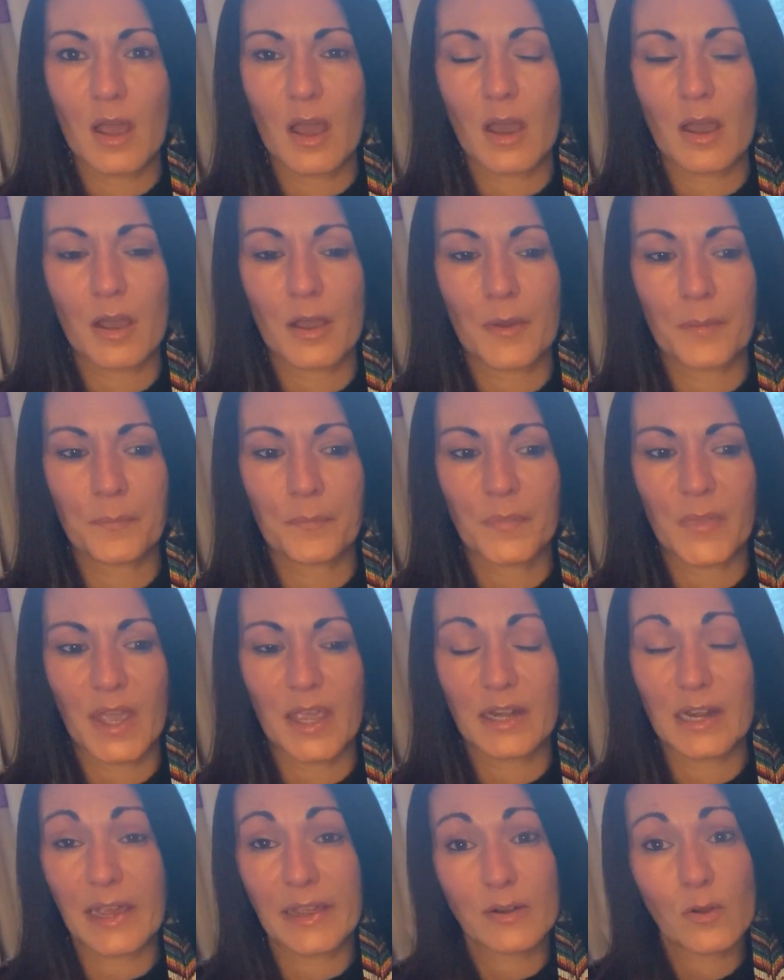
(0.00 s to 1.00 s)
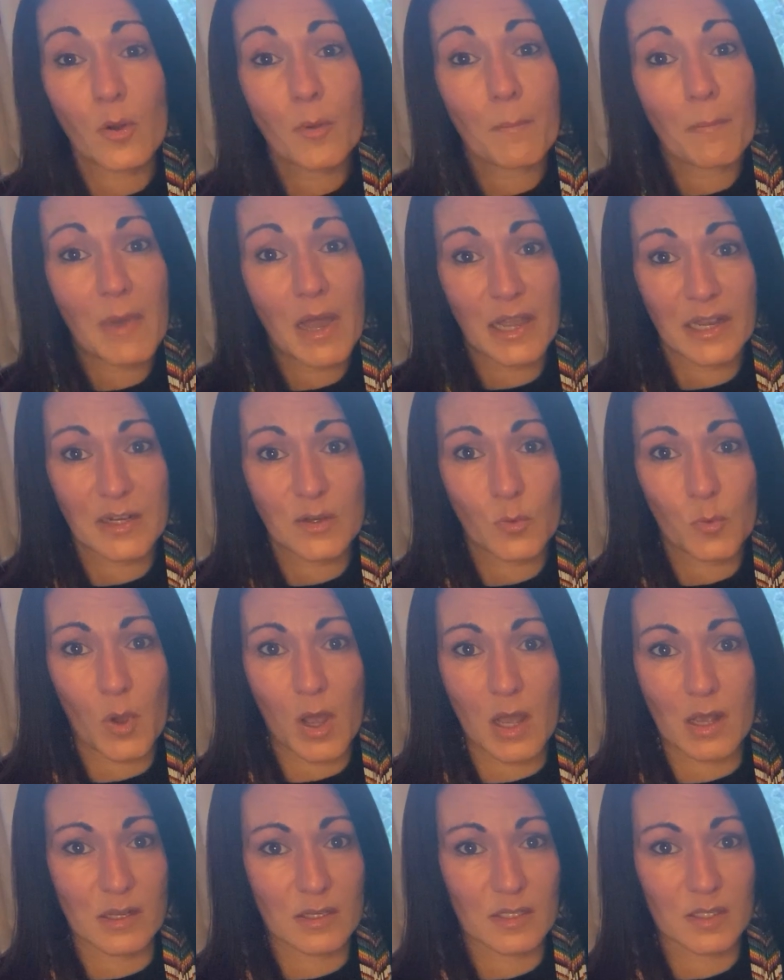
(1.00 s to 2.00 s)
And I don't mind
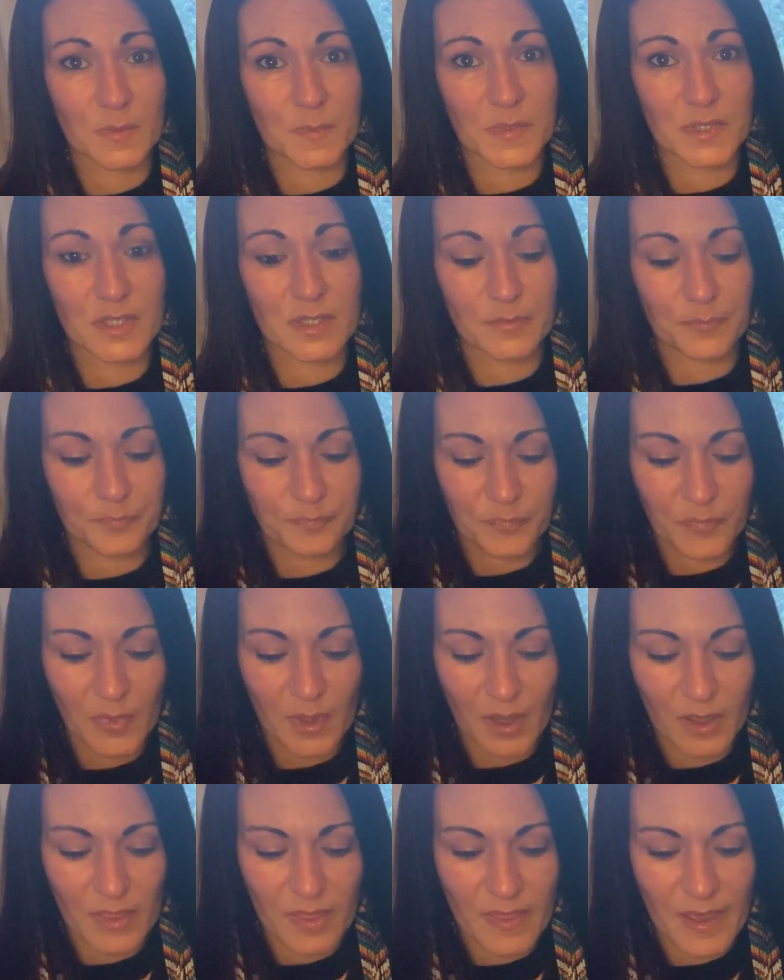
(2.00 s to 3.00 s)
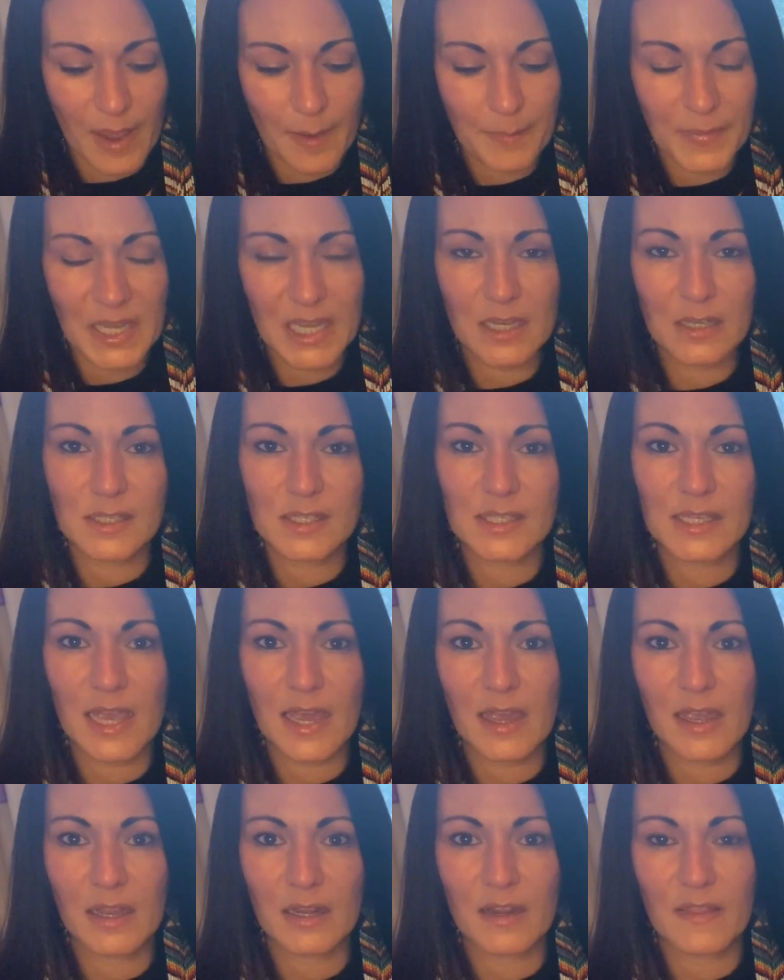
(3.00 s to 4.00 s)
wasps. That being
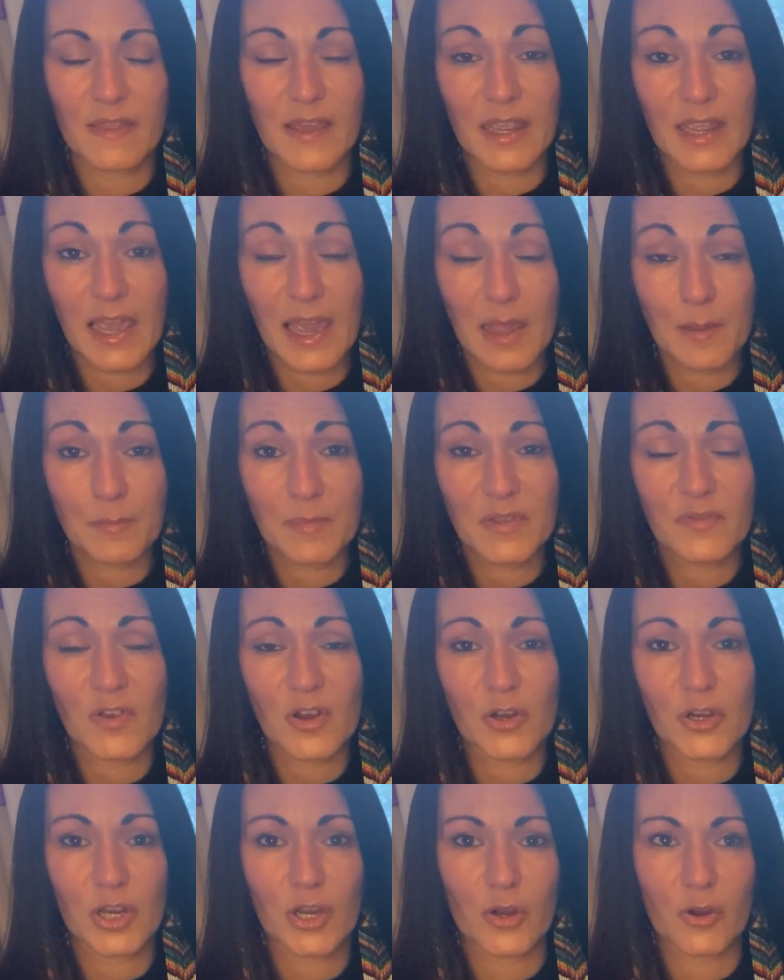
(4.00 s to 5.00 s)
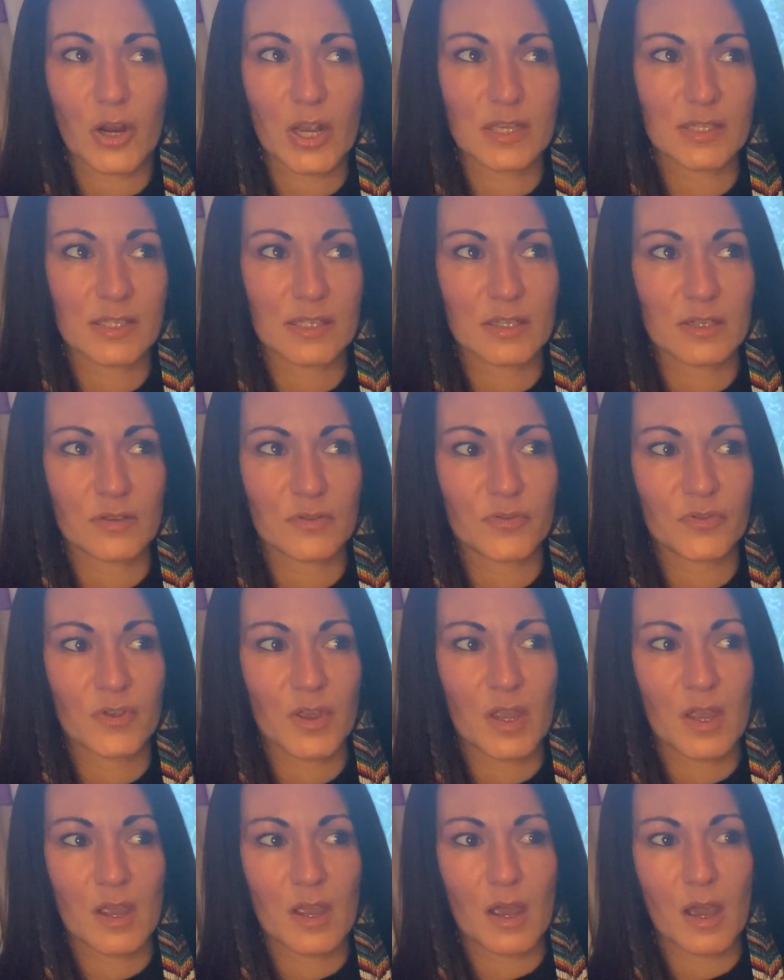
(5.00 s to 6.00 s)
said, they can be very aggressive.
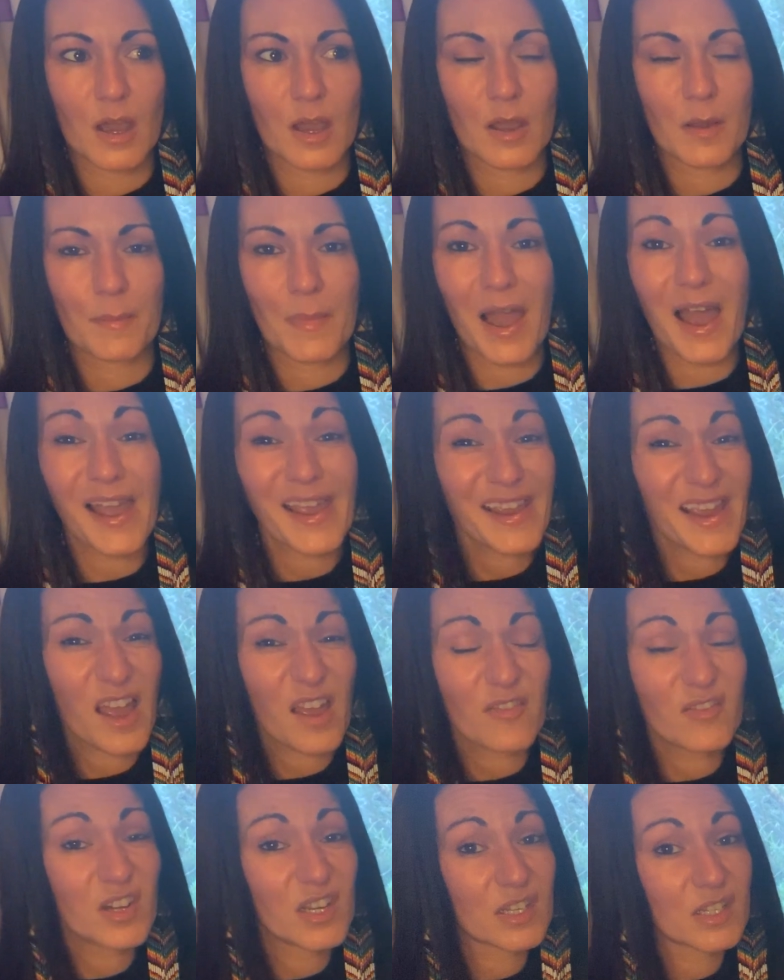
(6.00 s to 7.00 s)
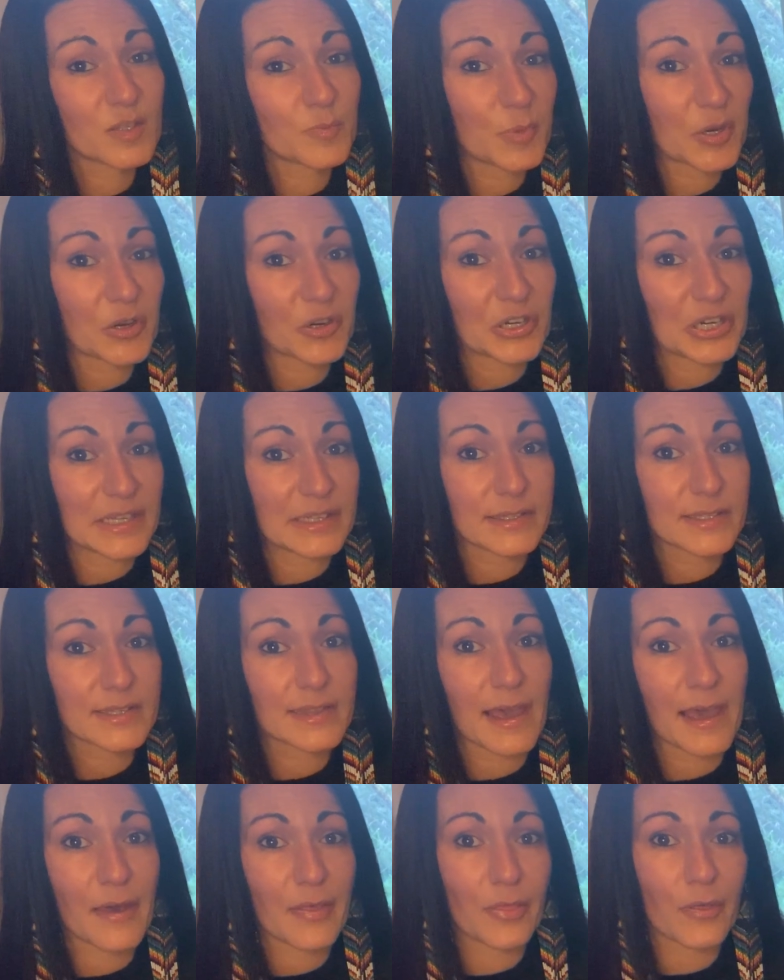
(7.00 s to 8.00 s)
I haven't experienced
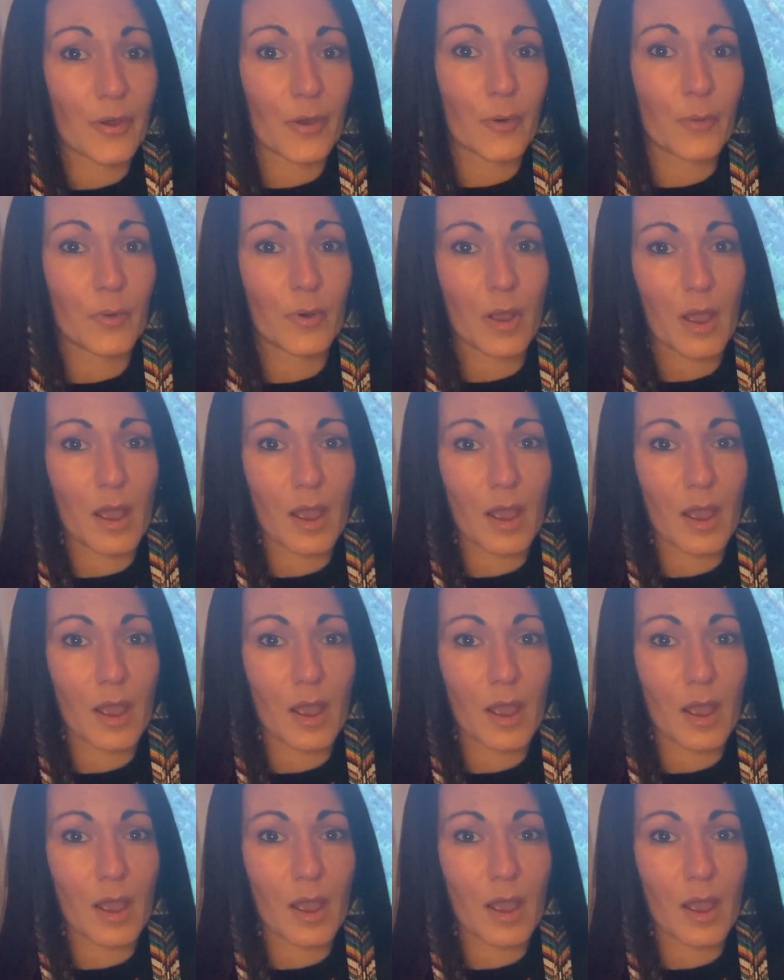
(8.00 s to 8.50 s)
that though.